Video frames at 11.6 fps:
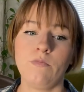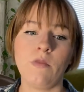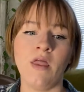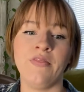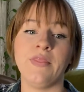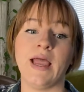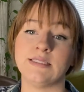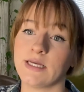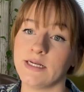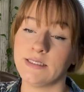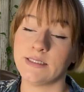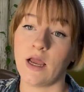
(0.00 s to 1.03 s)
And that's
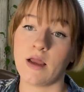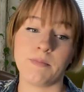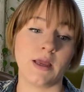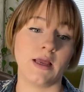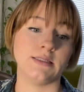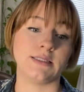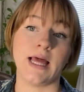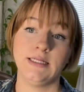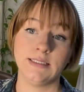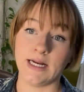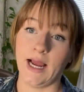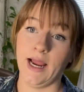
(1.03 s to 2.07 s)
going to suck because
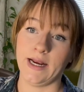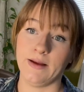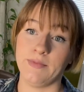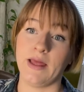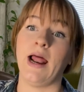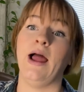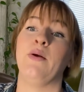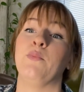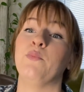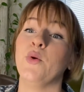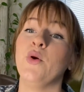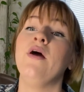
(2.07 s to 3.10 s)
that's an item that I
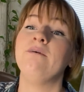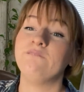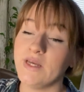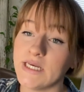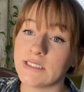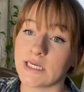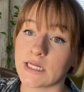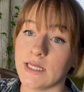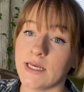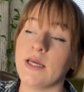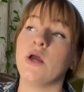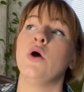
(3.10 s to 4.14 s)

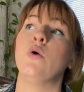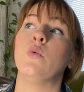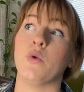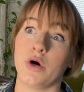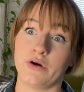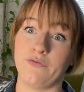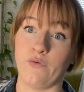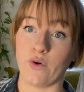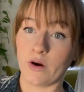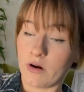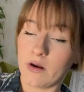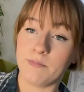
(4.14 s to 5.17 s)
physically worked
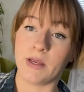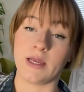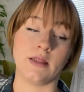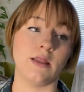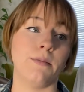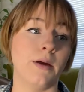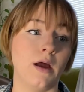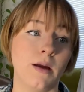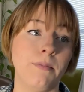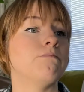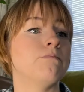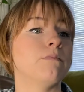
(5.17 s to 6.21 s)
for, picking them up.